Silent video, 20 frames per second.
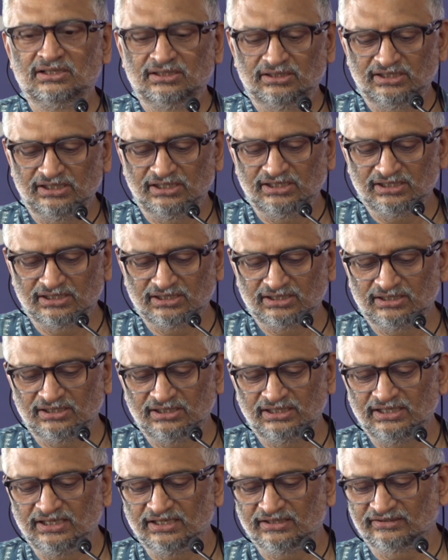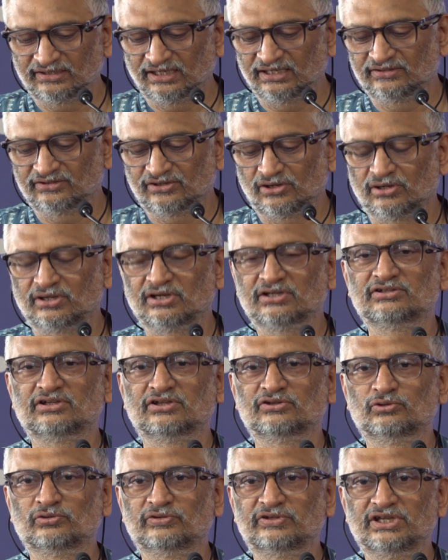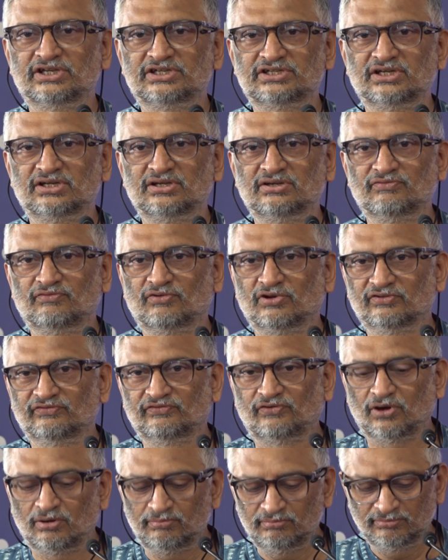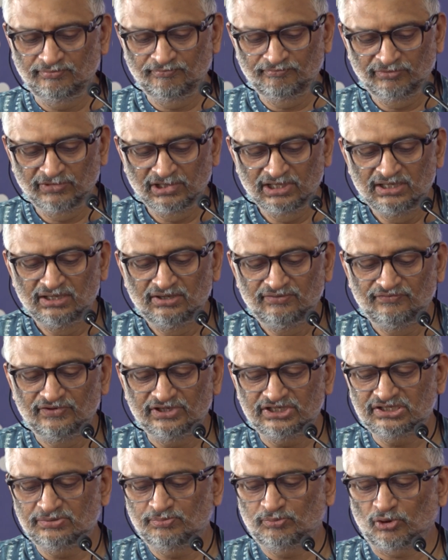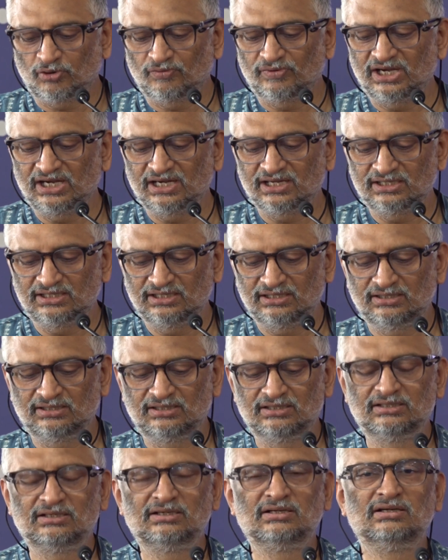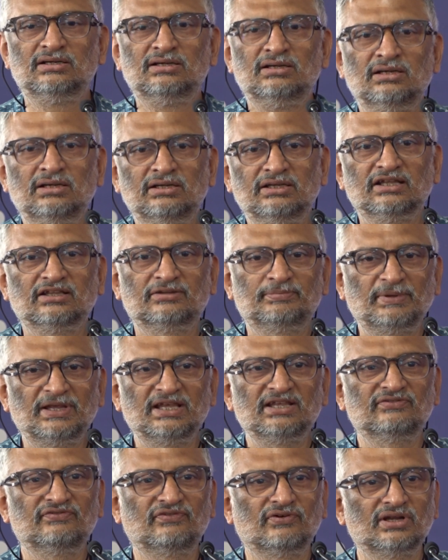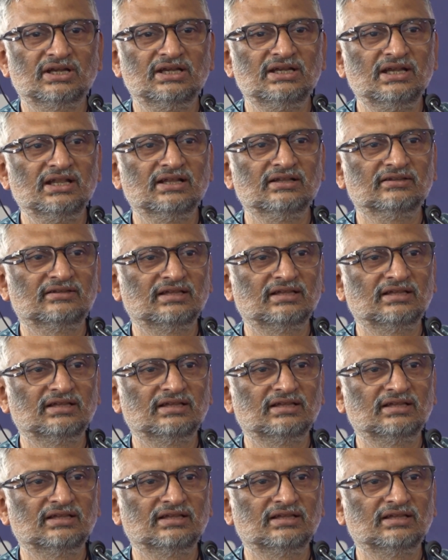The Indian Science Congress Association was formed, which provided a space for Indian